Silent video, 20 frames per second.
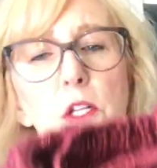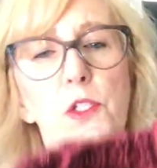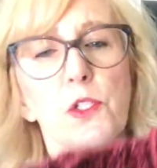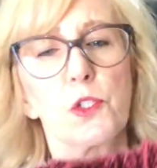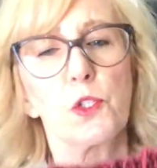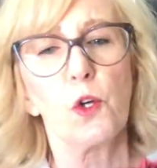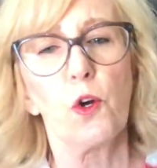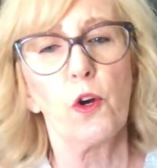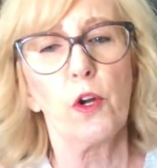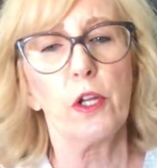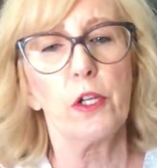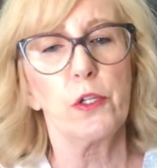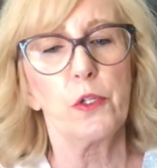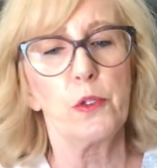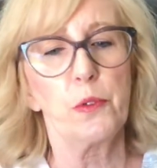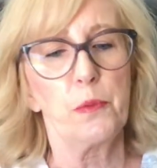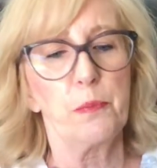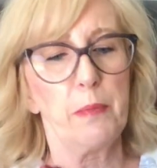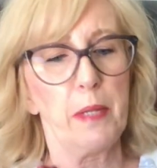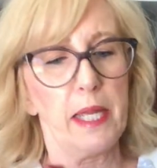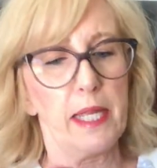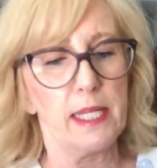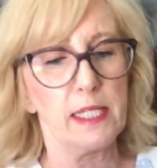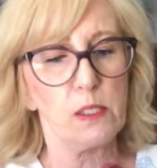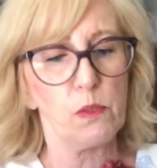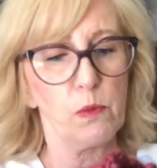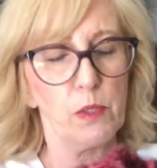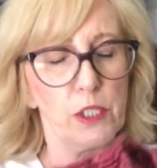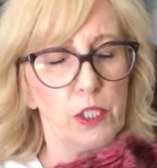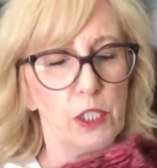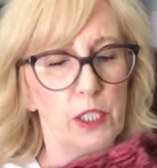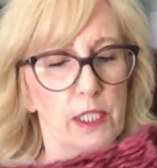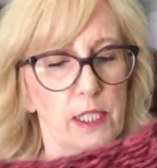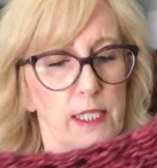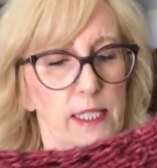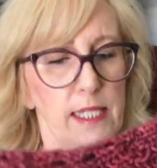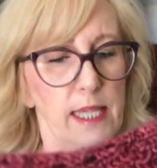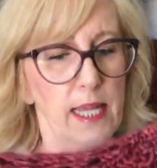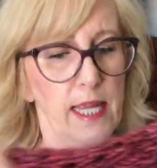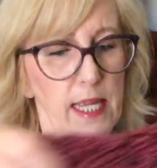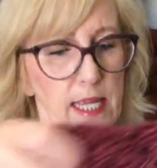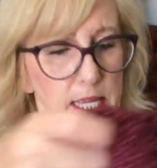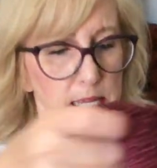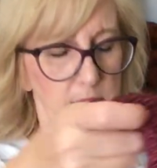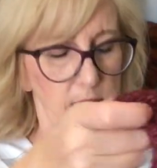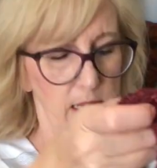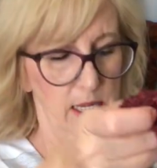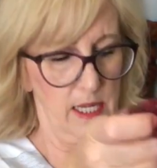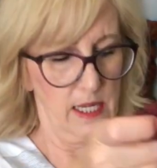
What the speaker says: Soyu base, which is a